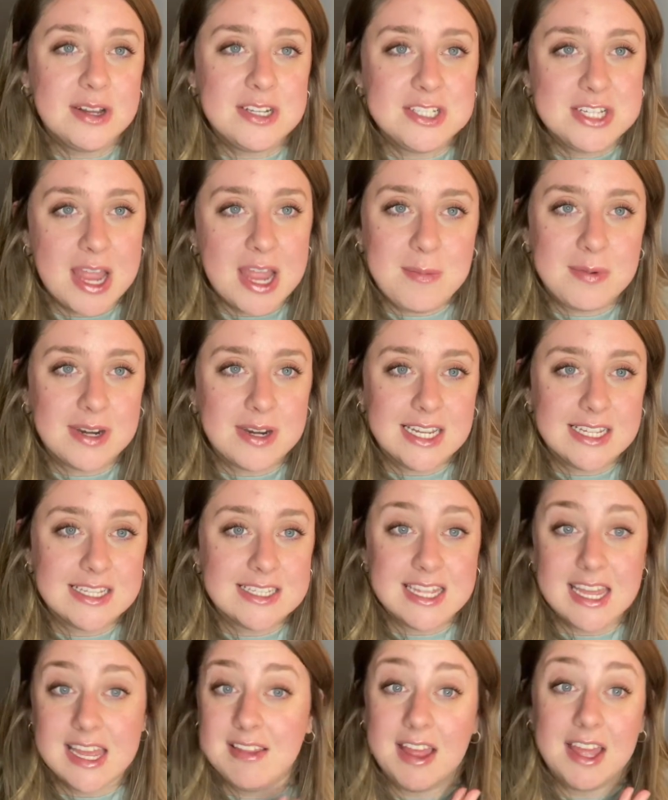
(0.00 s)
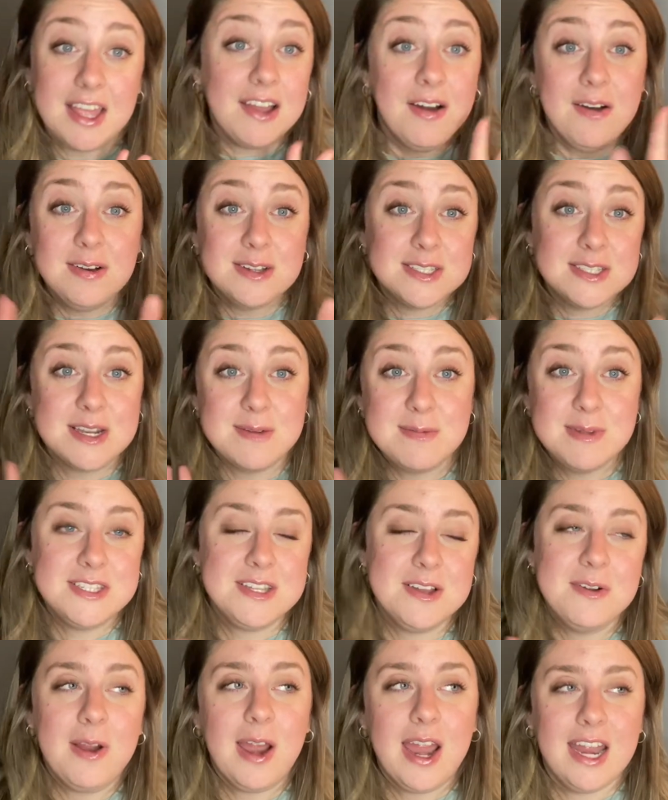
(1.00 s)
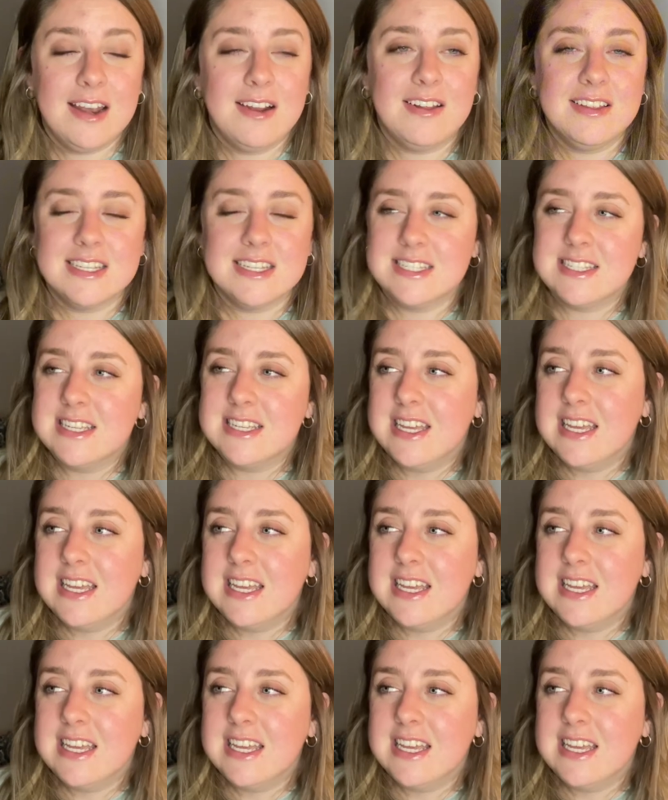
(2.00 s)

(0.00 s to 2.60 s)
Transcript: jabbering and saying like, oh, it's going to be so great and all this,